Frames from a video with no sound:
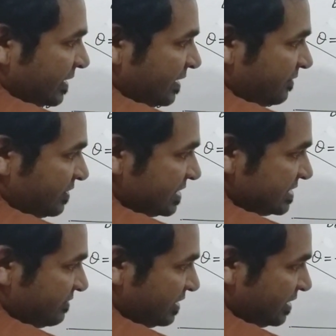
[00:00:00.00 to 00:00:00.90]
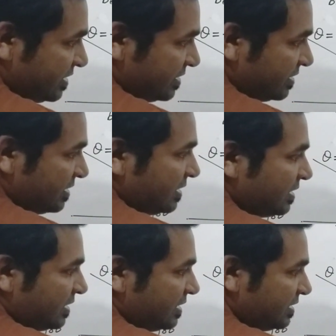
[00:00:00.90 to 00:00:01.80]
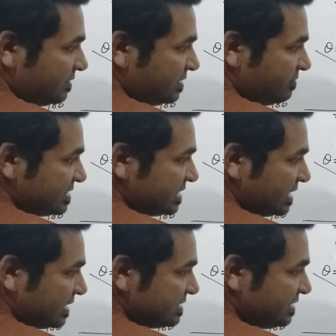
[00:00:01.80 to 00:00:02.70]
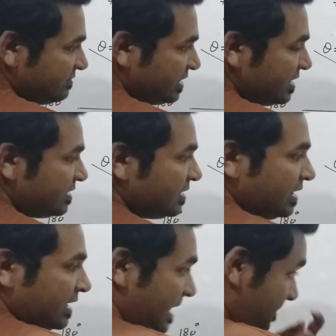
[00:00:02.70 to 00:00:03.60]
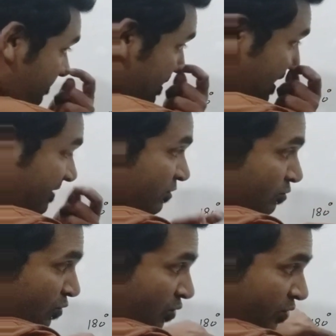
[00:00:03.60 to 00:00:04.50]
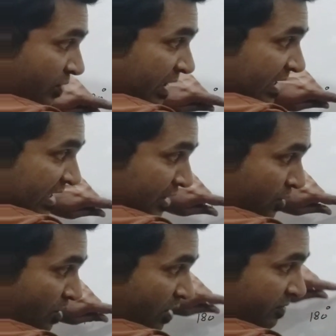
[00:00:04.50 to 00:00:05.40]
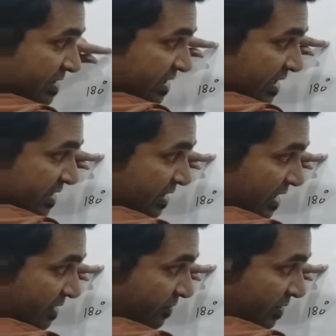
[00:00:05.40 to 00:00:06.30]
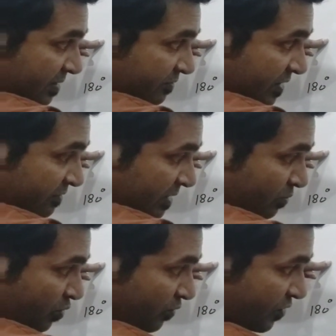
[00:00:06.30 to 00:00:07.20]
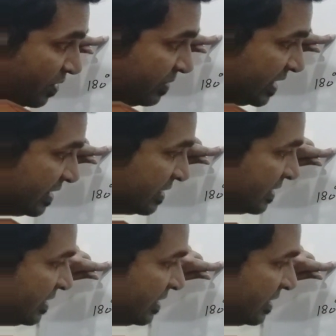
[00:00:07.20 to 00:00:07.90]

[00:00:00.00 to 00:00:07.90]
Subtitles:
if it is given here, the basic angle is given here, and we have to move in clockwise direction, like we will move from here,